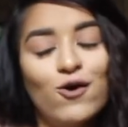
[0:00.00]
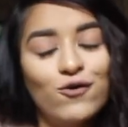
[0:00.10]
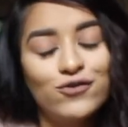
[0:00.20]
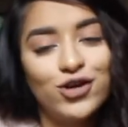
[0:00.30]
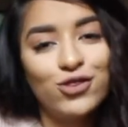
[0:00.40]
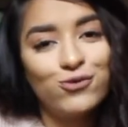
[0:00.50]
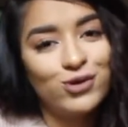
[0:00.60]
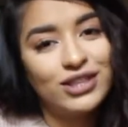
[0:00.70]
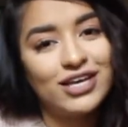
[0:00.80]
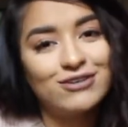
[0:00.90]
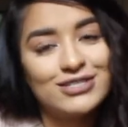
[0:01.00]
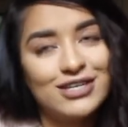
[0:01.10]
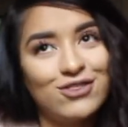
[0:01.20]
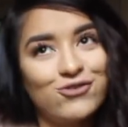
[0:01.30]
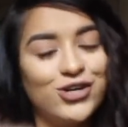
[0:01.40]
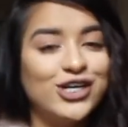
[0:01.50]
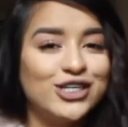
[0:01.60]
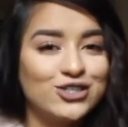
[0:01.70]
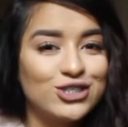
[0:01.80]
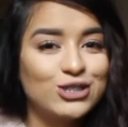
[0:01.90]
over three thousand three
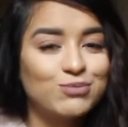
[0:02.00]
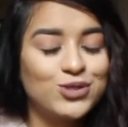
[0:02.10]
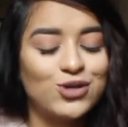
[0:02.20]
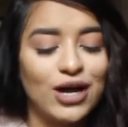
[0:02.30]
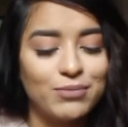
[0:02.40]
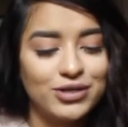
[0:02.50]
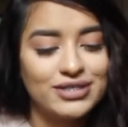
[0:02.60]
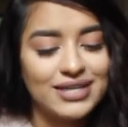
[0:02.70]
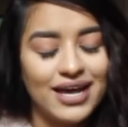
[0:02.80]
hundred subscribers.